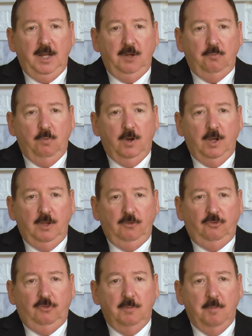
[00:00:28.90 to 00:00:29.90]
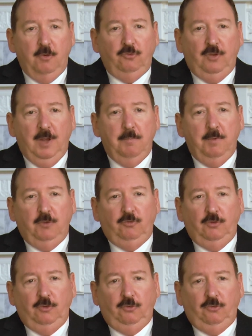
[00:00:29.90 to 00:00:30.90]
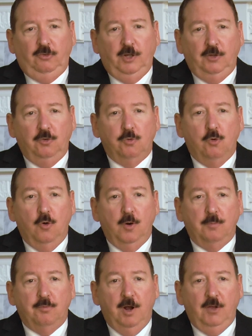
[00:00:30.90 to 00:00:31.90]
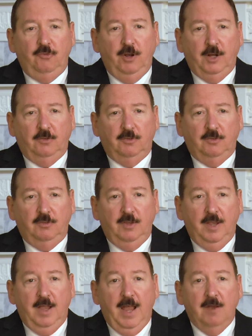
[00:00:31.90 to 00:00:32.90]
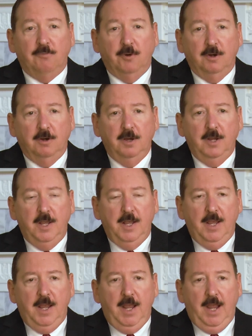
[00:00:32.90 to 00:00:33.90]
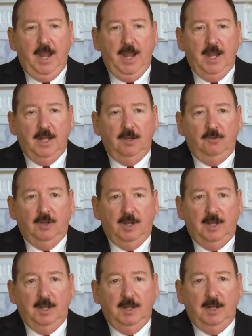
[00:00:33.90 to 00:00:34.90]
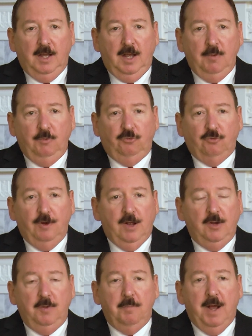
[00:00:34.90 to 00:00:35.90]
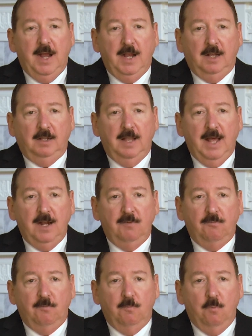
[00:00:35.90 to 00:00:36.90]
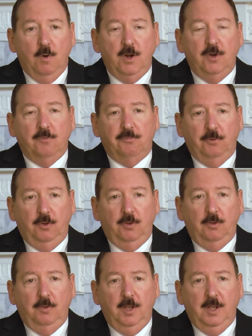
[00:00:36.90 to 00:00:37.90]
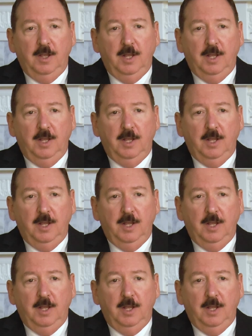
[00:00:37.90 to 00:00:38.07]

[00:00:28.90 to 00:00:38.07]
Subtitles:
It was the most ambitious Signal Corps project ever, and I was surrounded by a lot of wonderful,